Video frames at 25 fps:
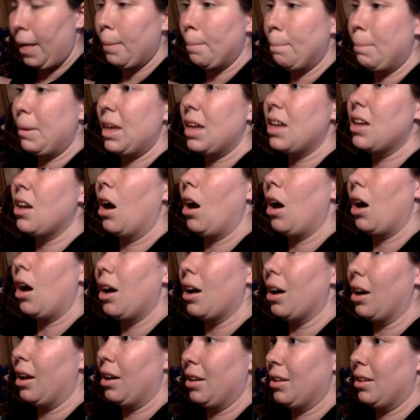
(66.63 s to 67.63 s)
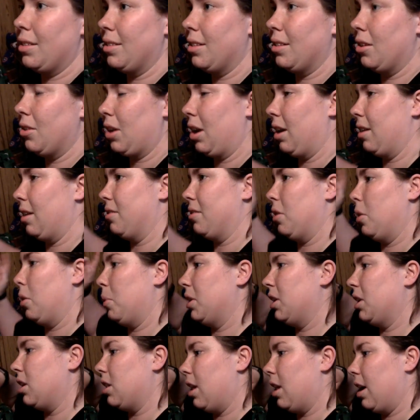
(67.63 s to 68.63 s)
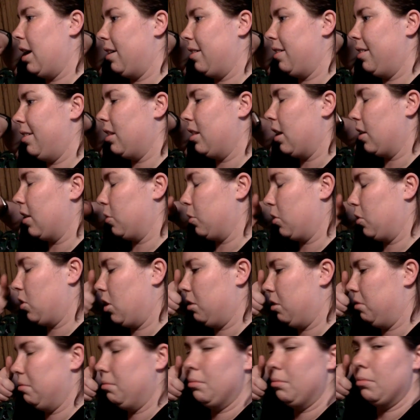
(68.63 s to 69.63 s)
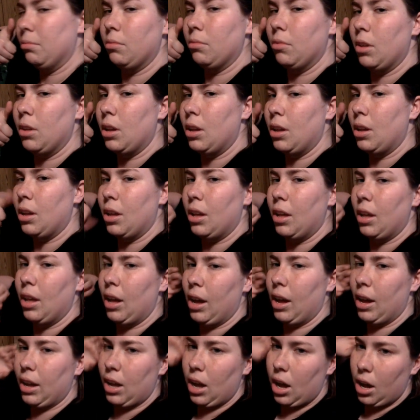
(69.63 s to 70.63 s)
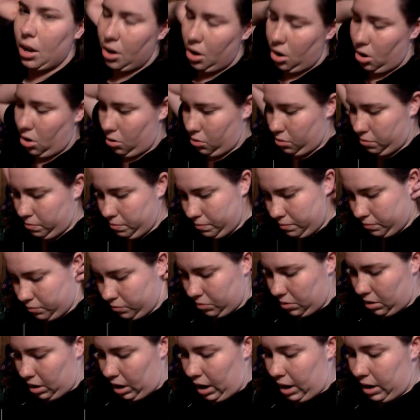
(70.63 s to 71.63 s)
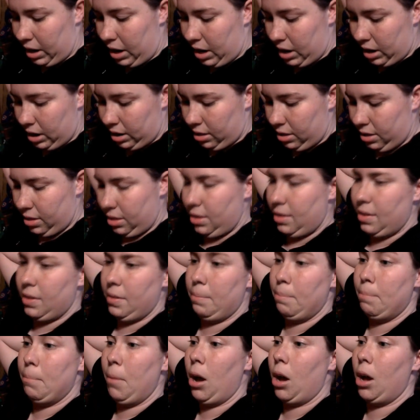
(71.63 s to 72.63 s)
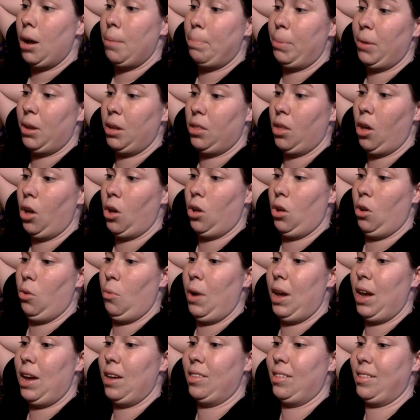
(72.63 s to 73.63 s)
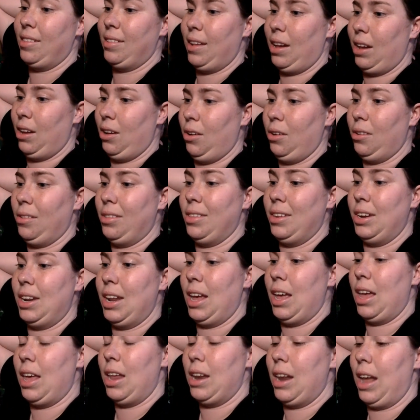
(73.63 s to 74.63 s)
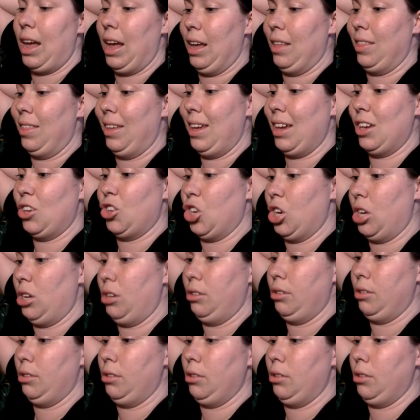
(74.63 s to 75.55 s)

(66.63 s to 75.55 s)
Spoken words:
Because, okay, so I went to class was good. I got home, I needed to mop the hallway, the stairs, the den, and the kitchen.